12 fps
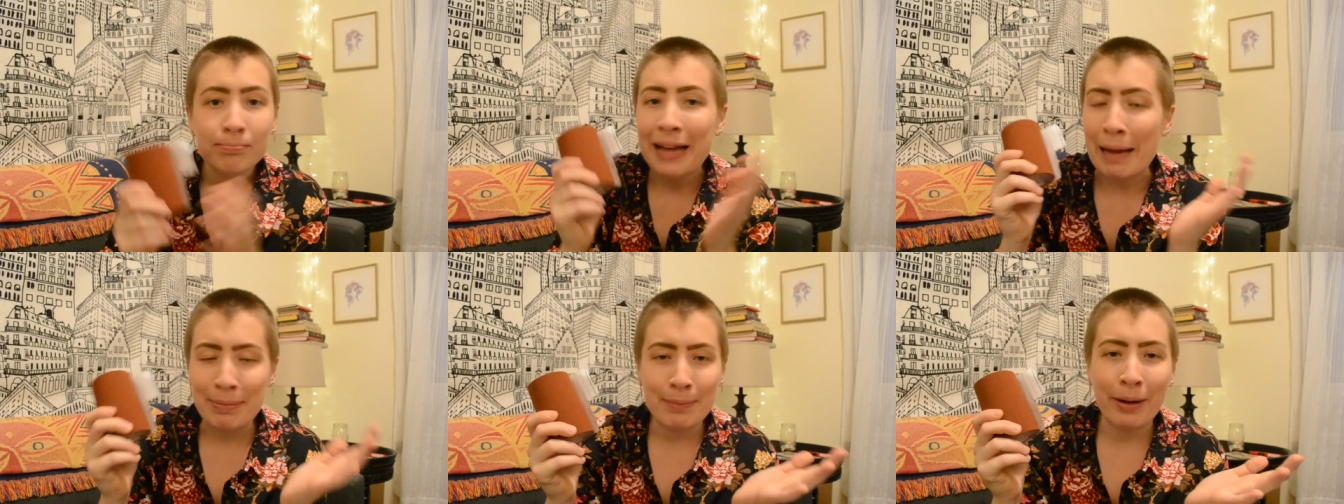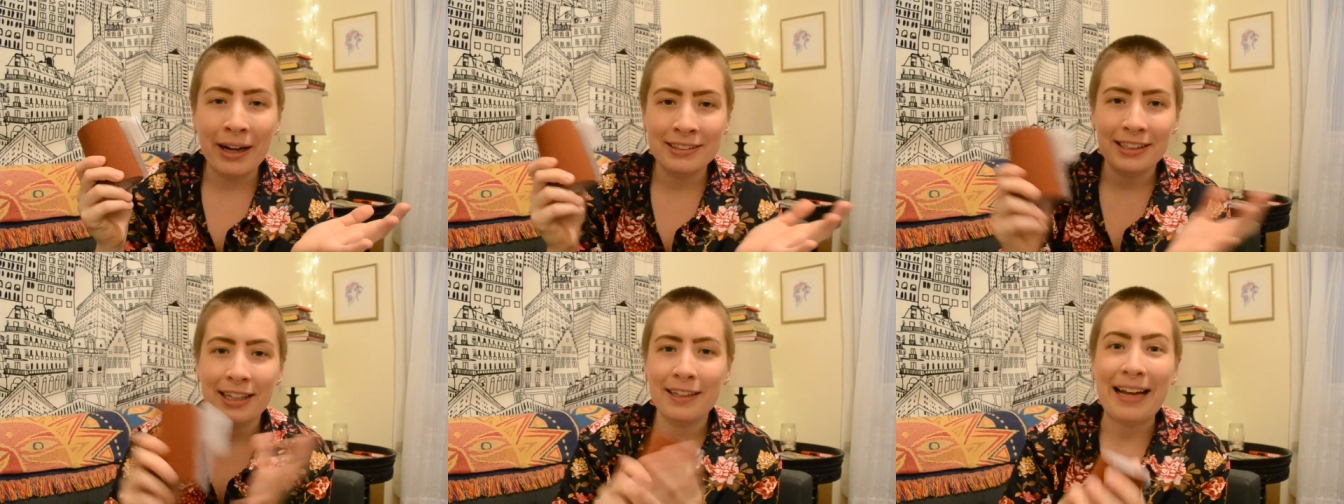Happy
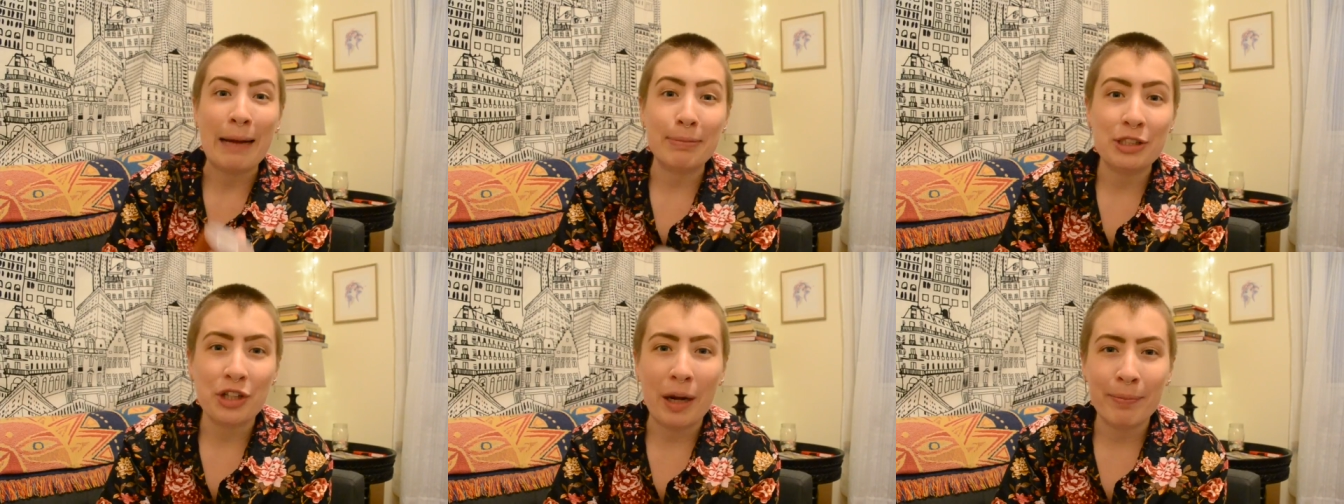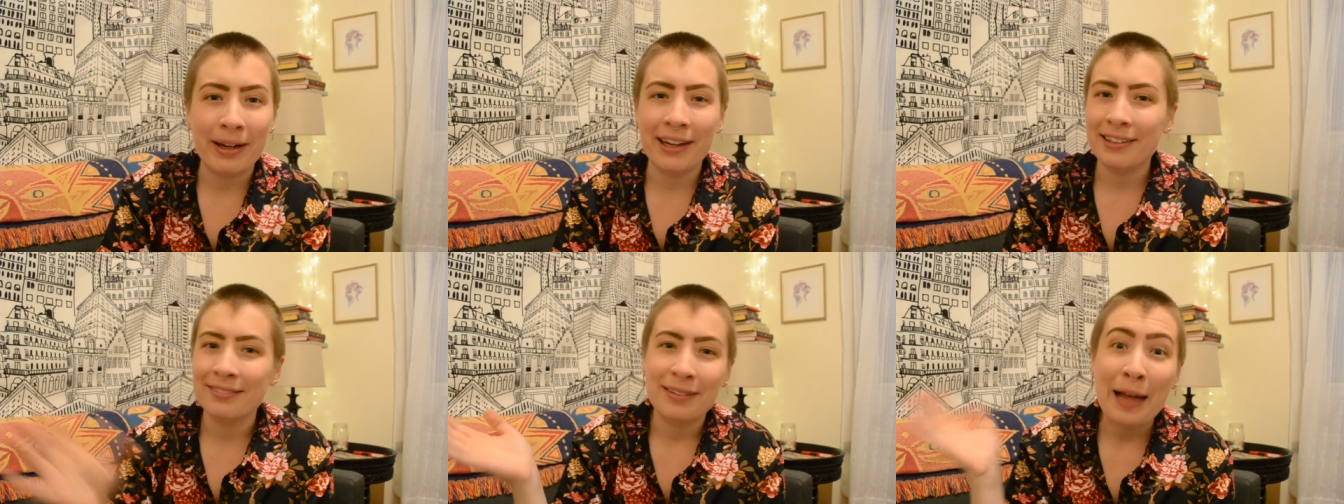binding, happy
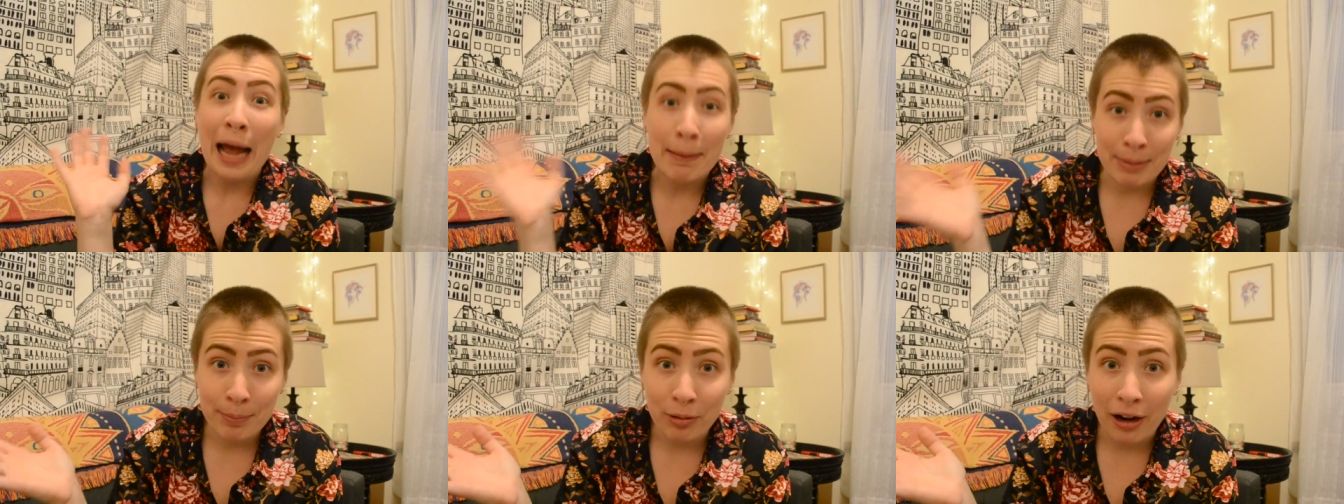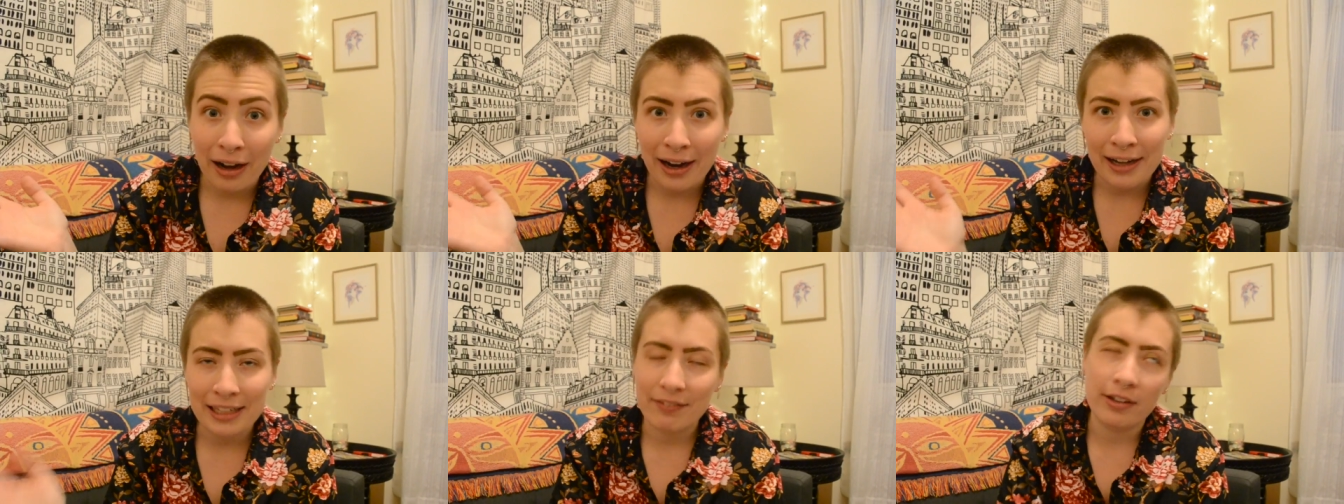shopping, happy
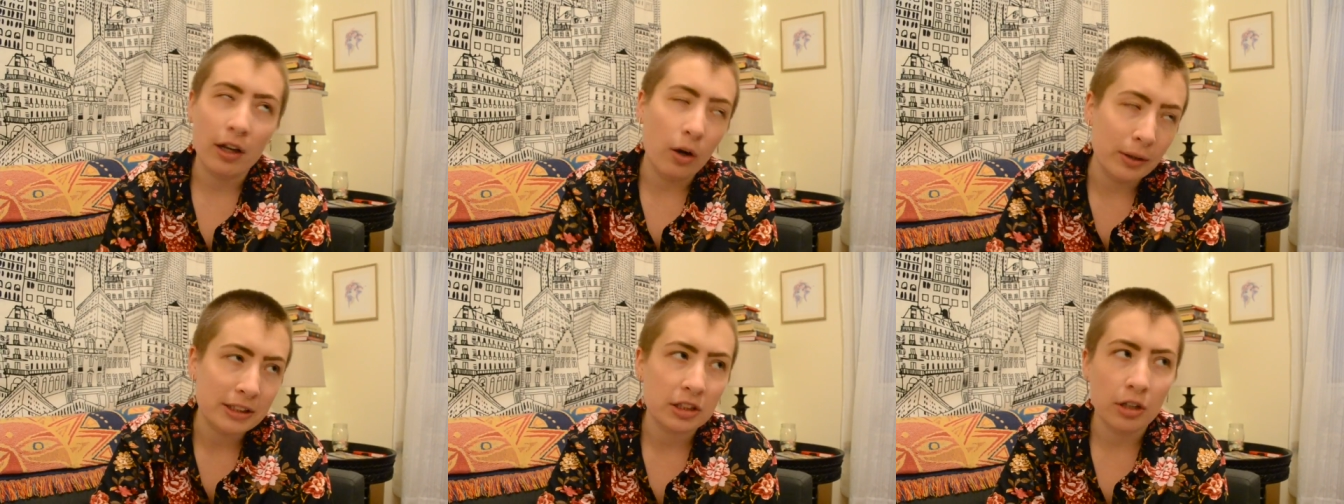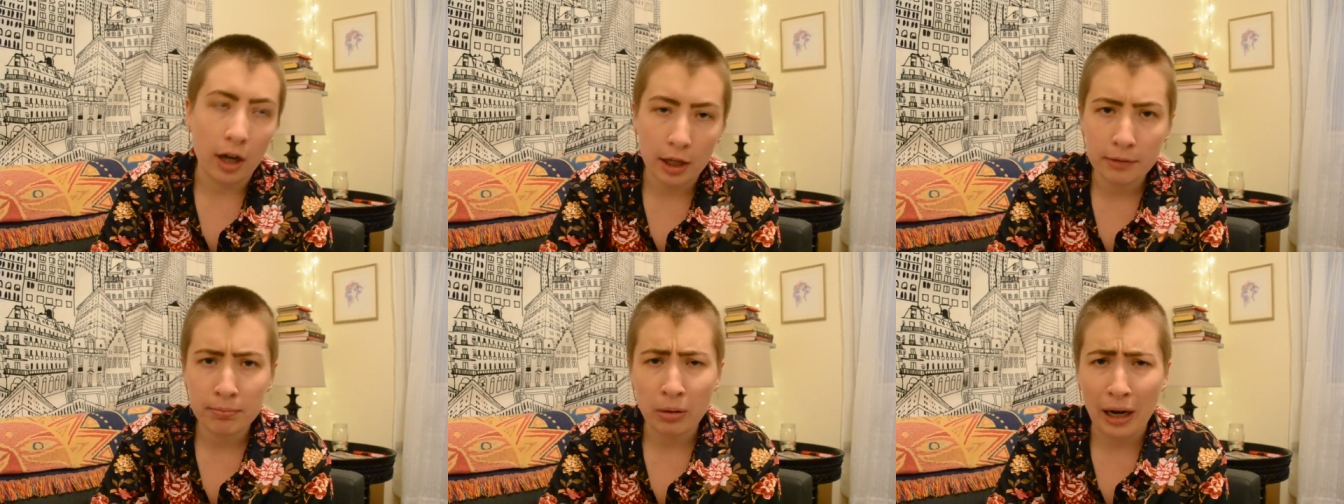Pride, even though it's
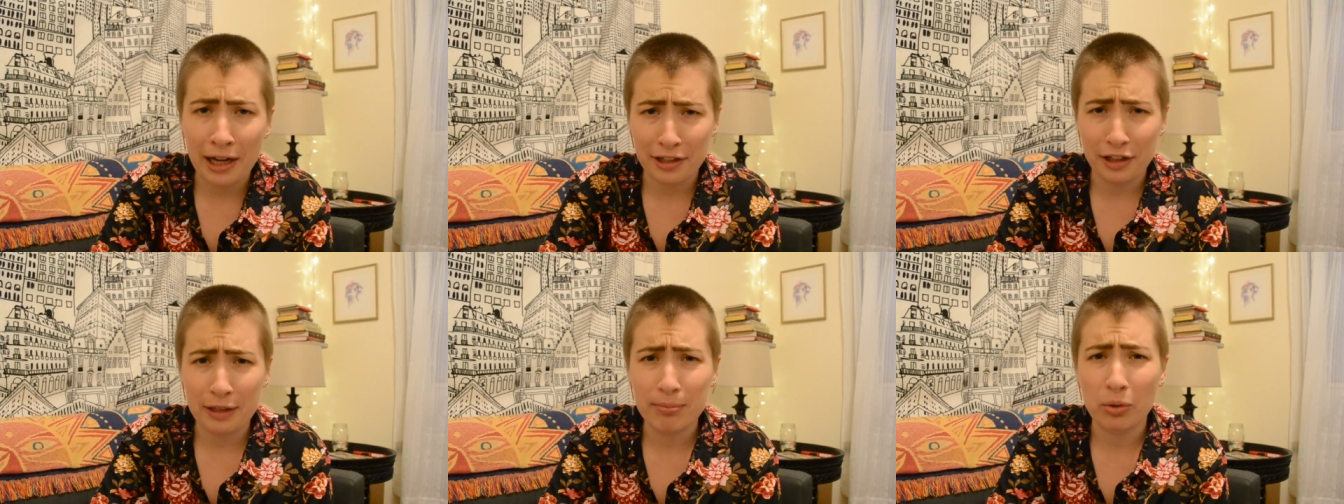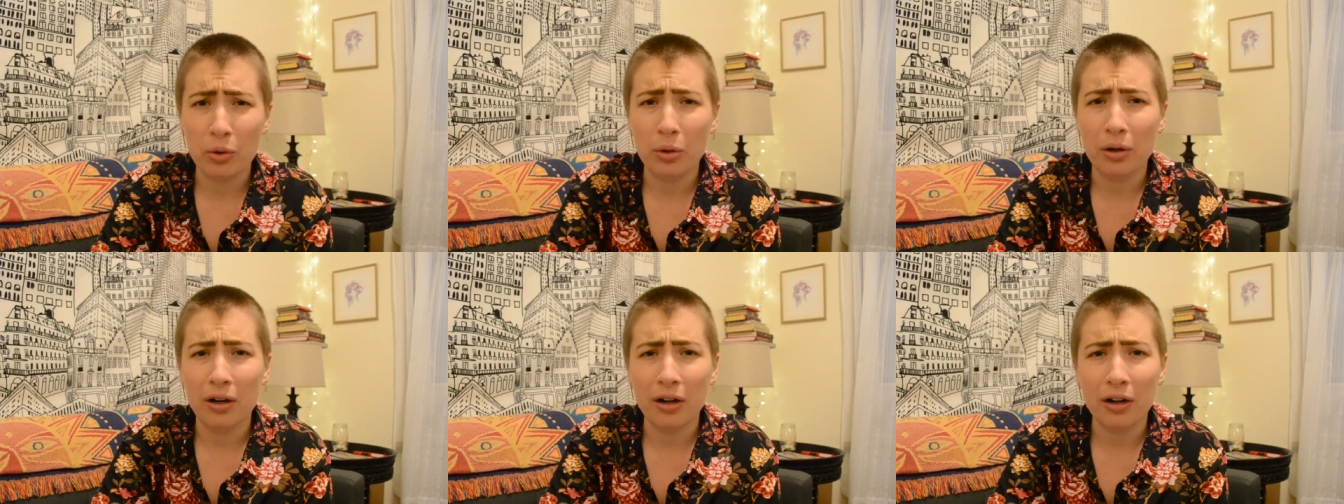not Pride
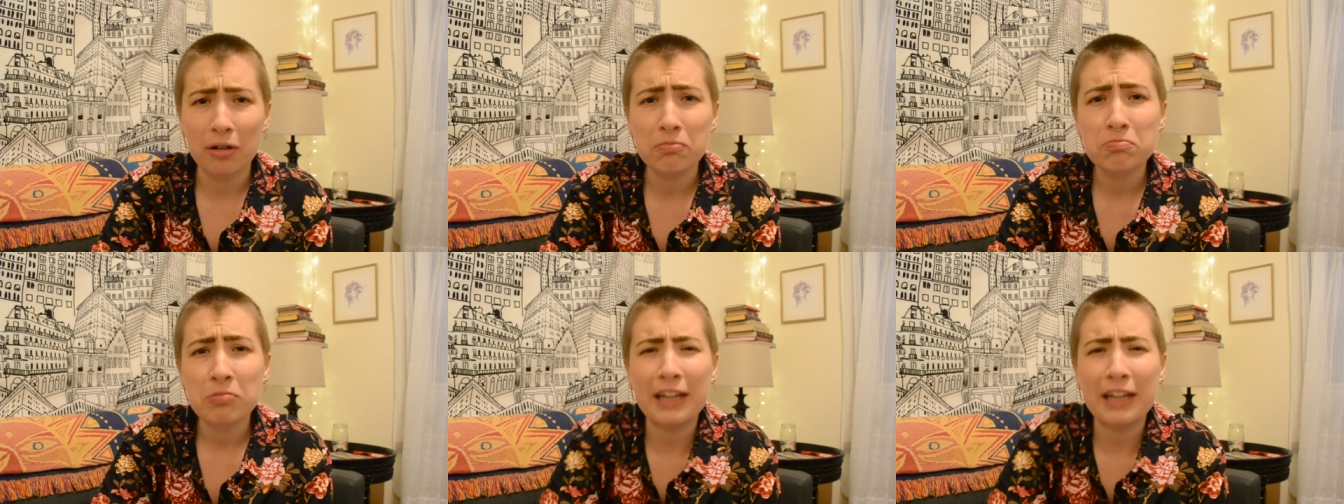anymore.